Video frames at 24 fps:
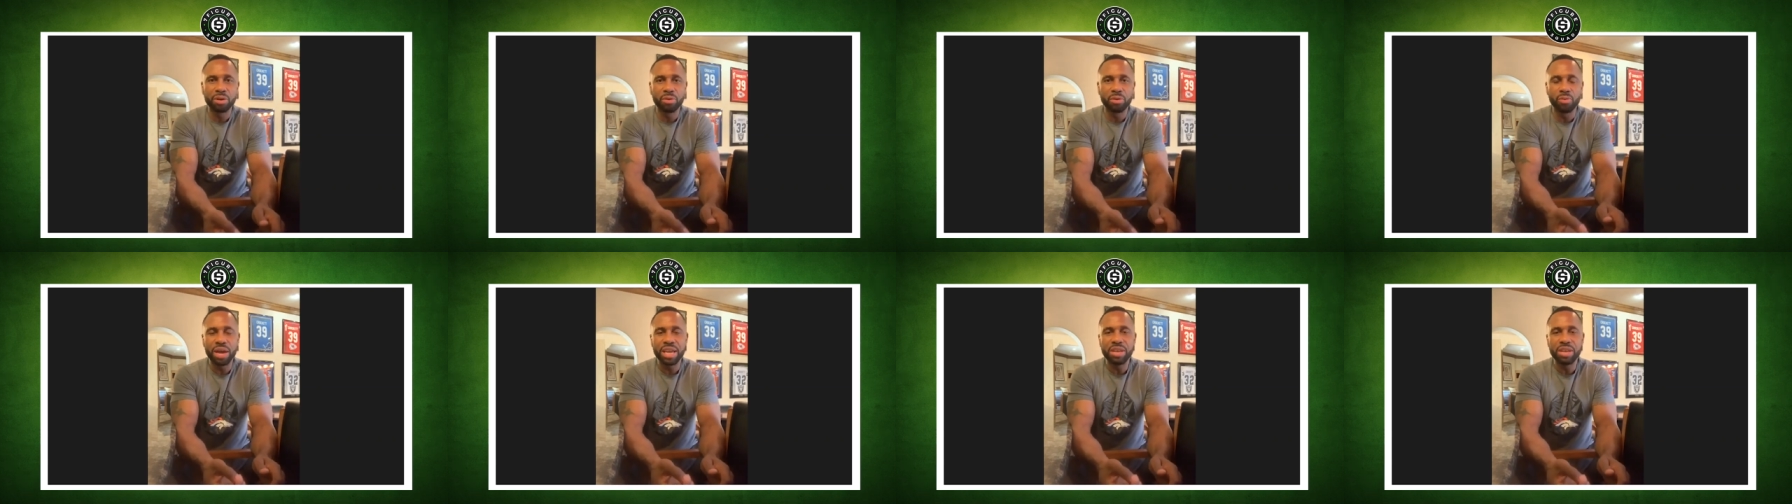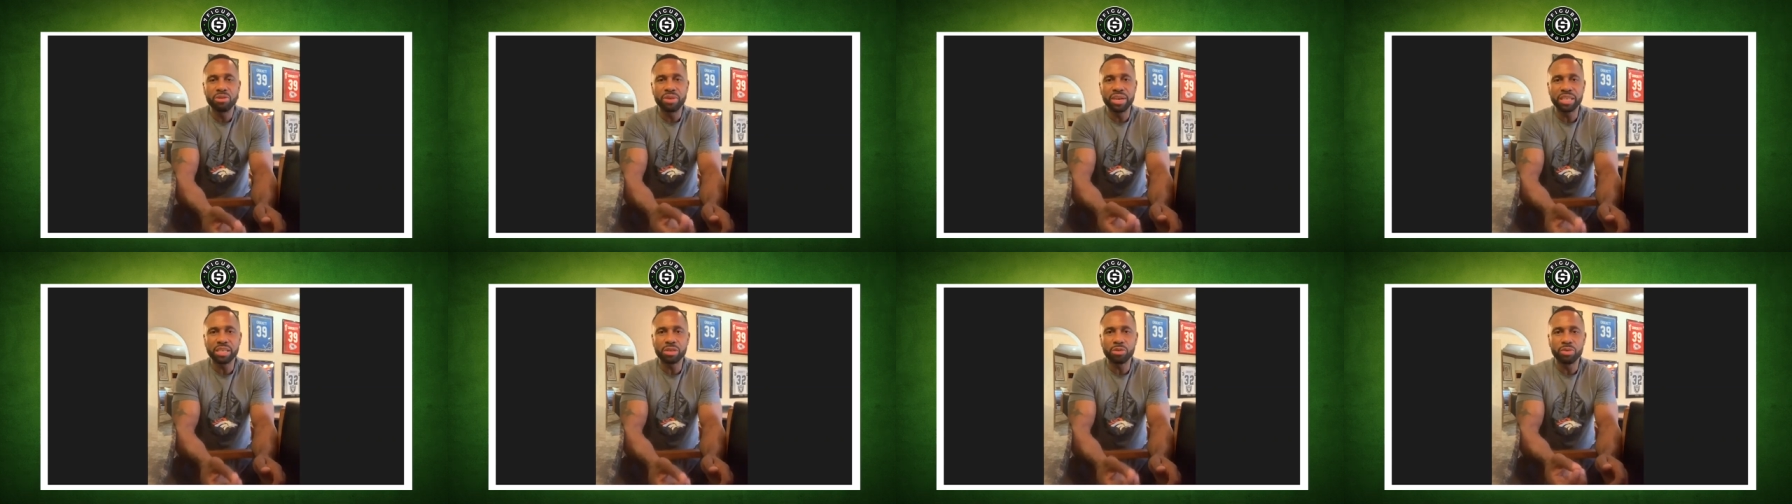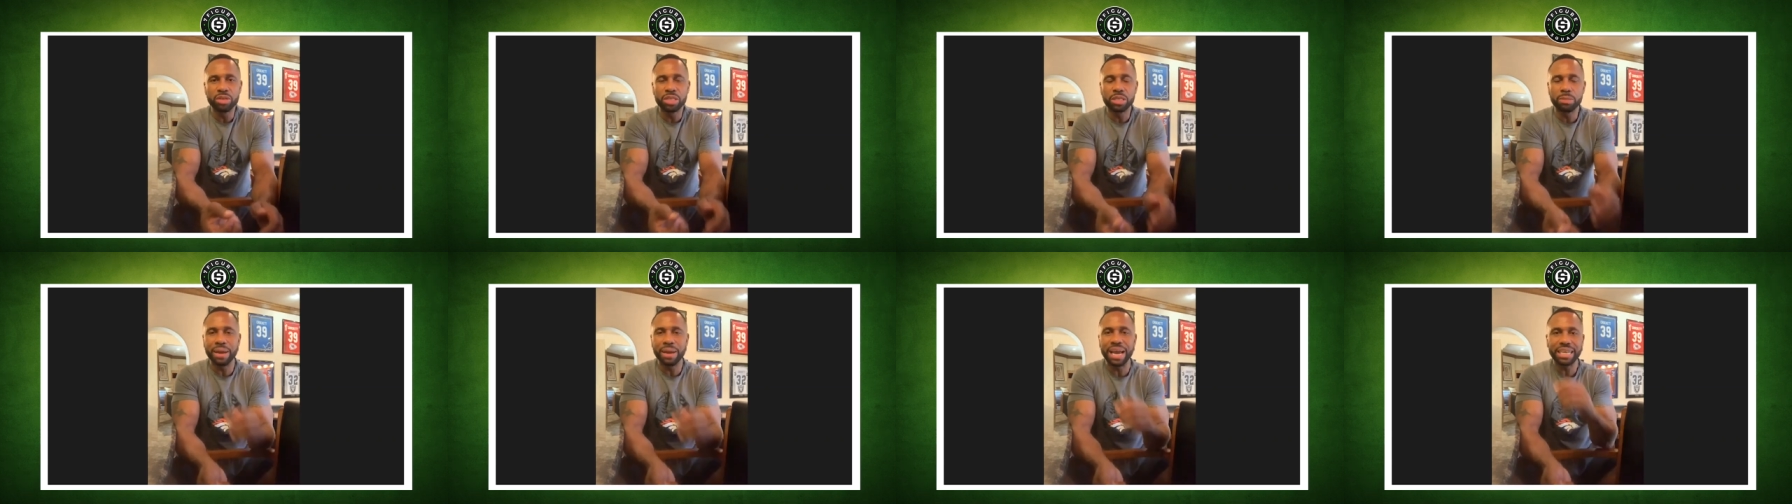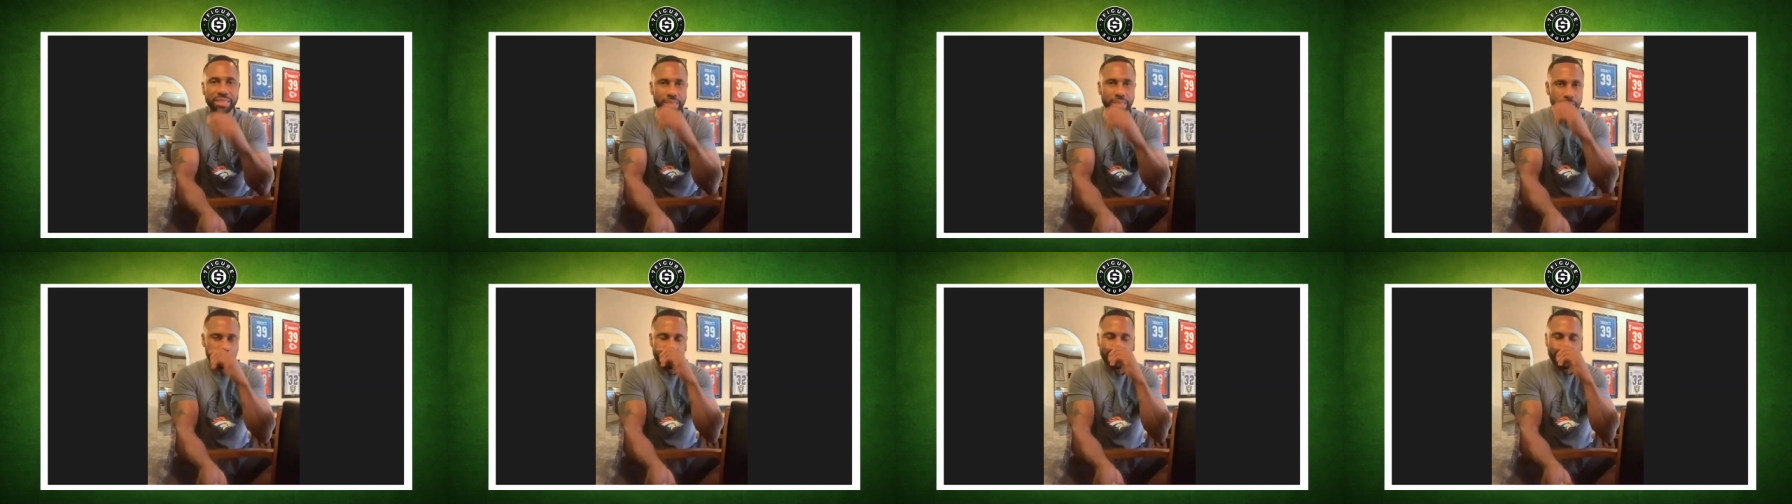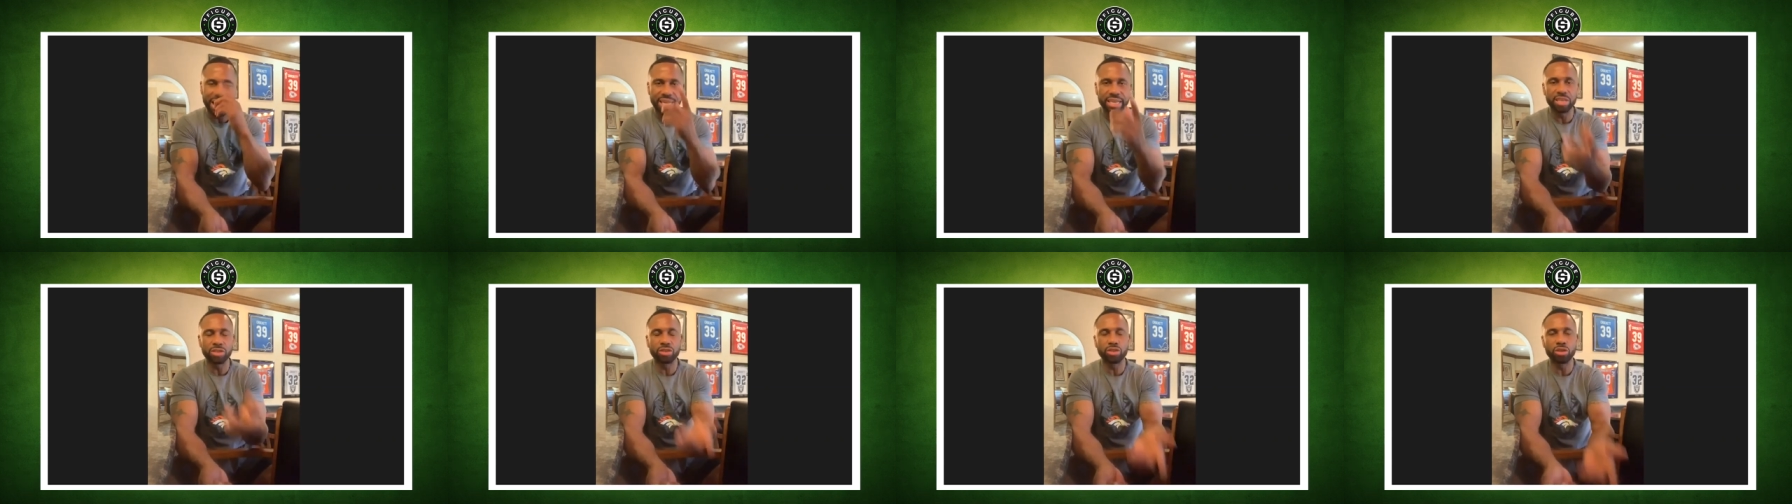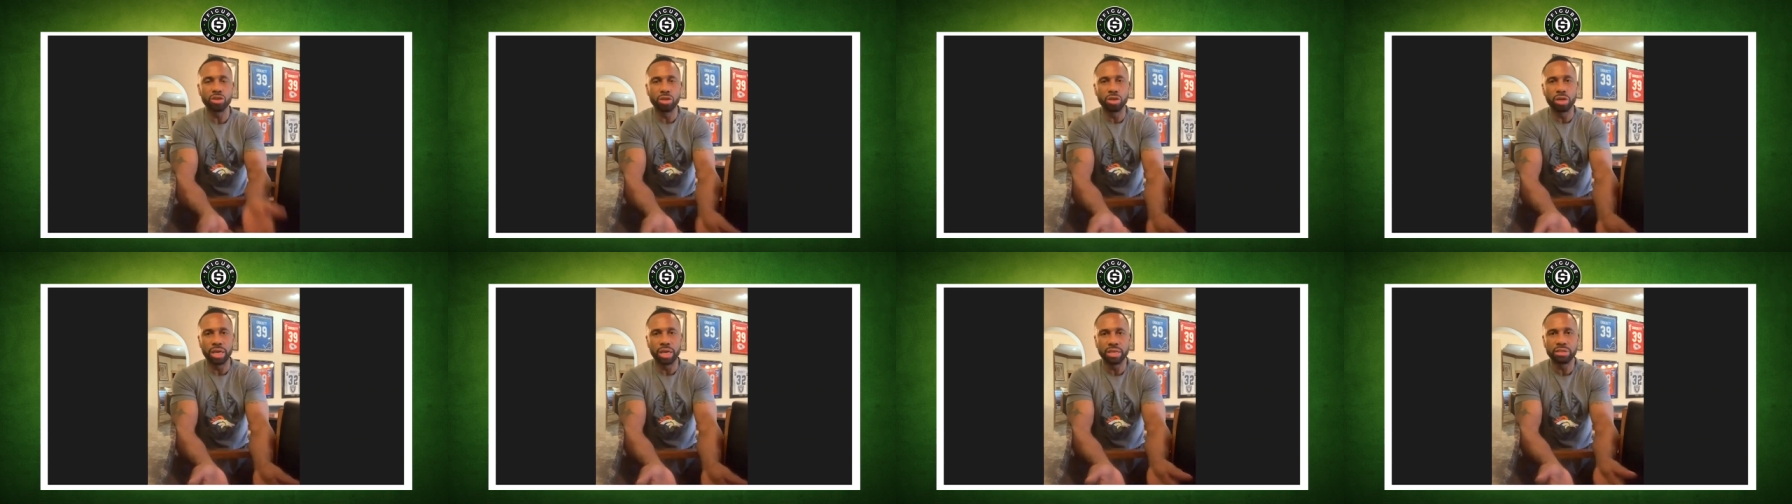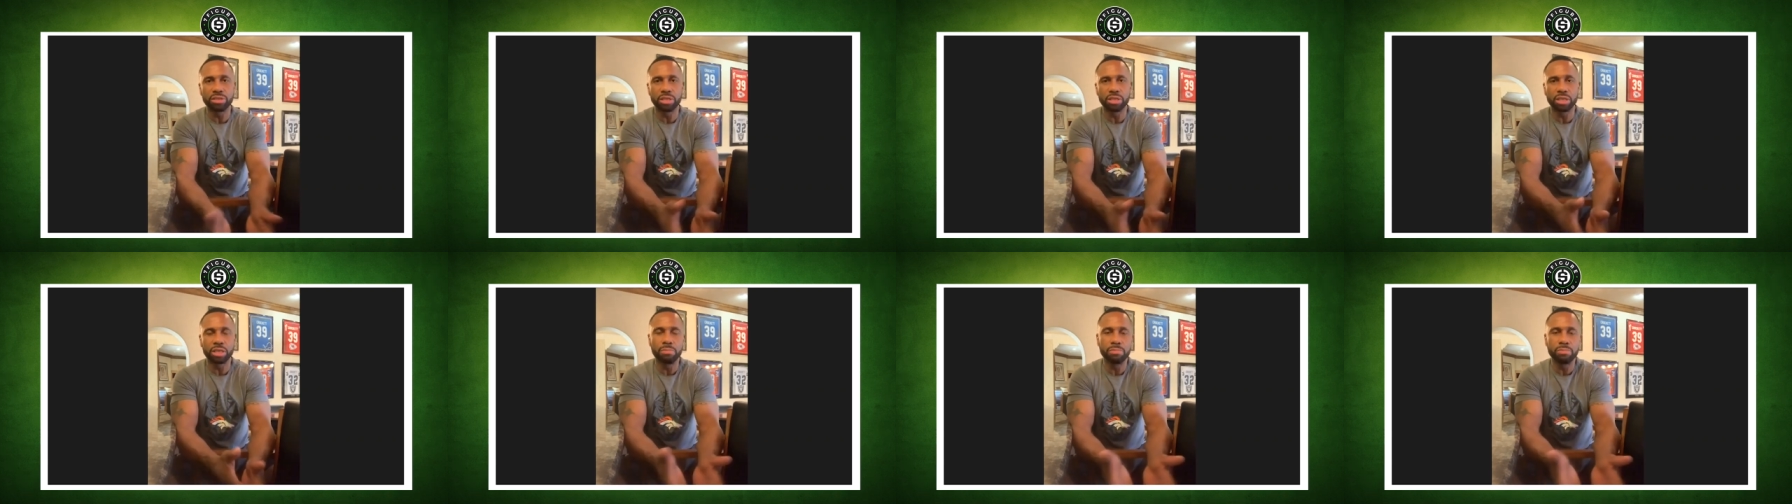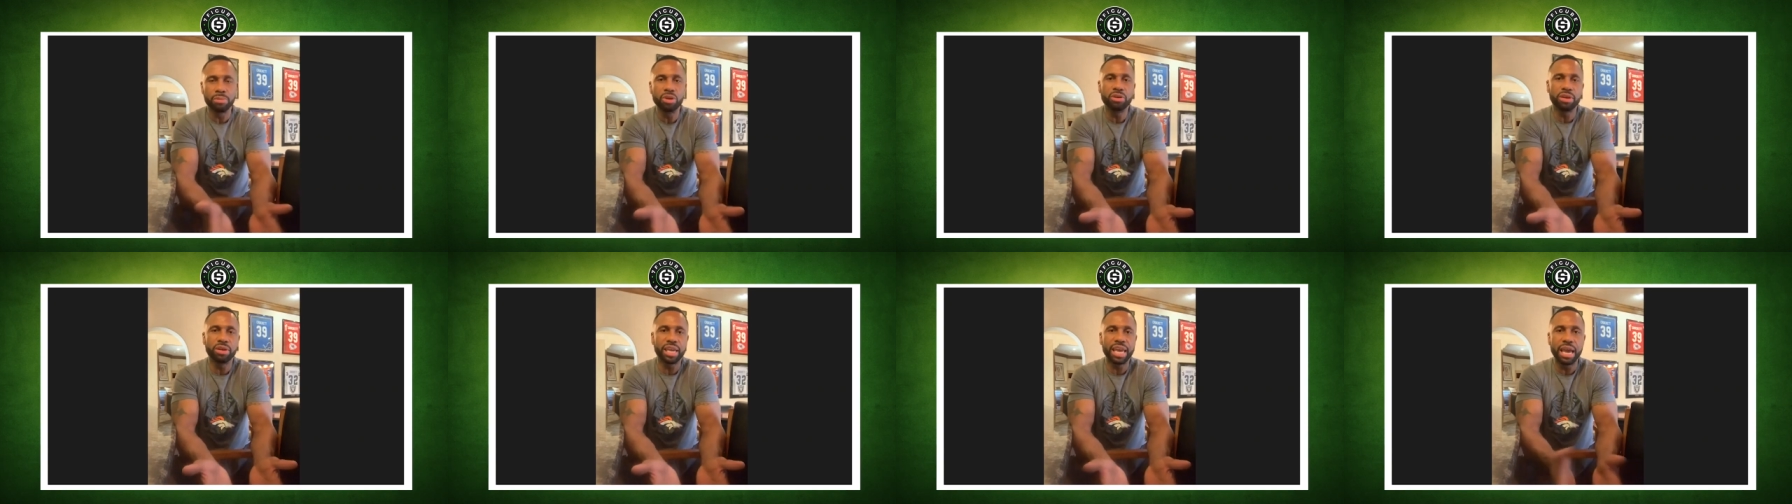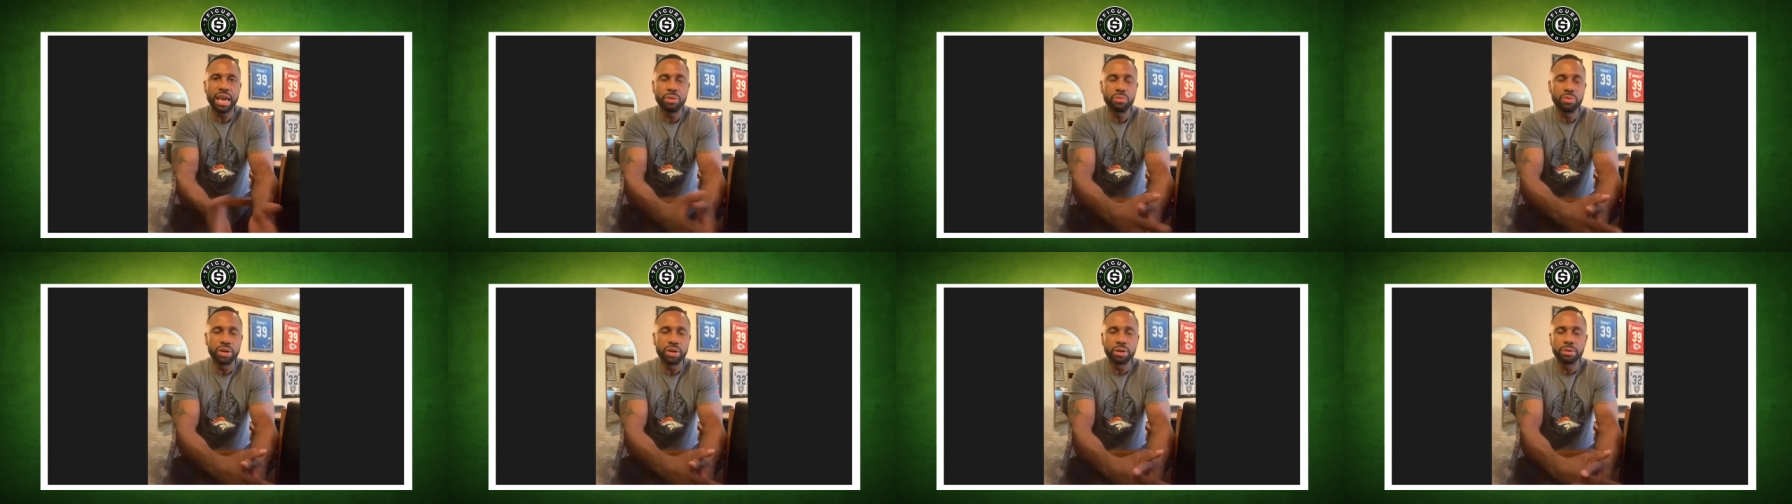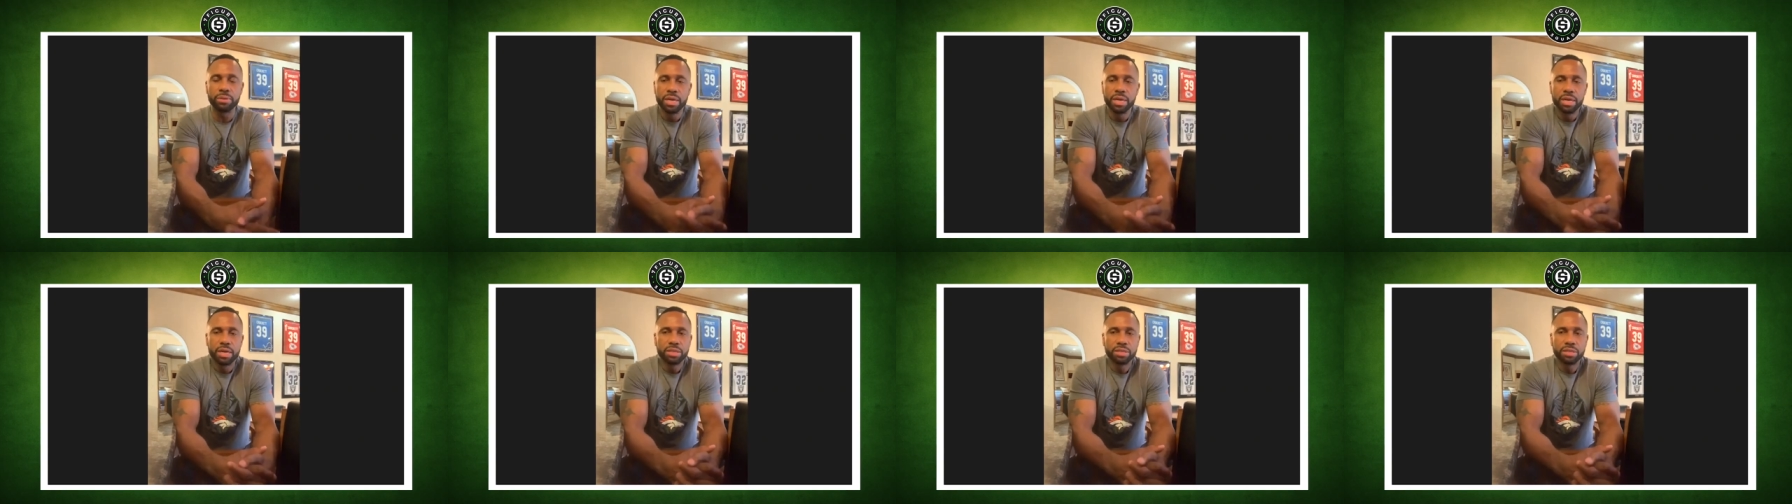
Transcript: the way you get to respect somebody is to is to communicate with them.